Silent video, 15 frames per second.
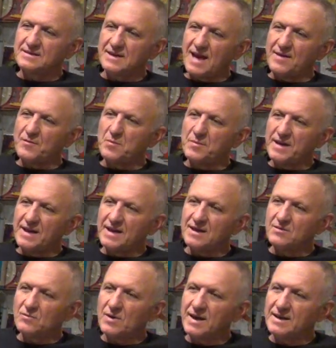have a
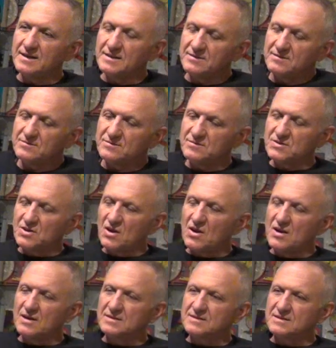band, write
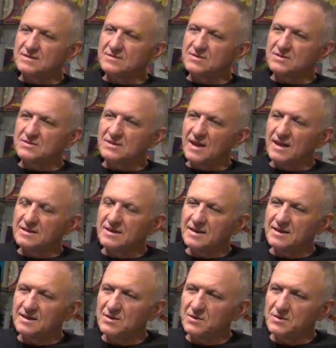songs, and just act
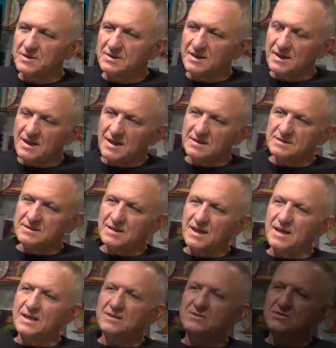like a lunatic on
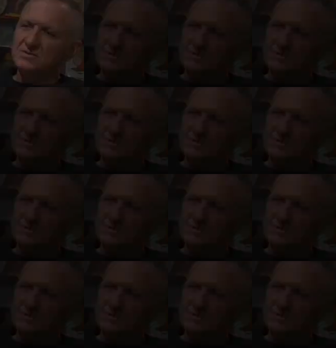stage.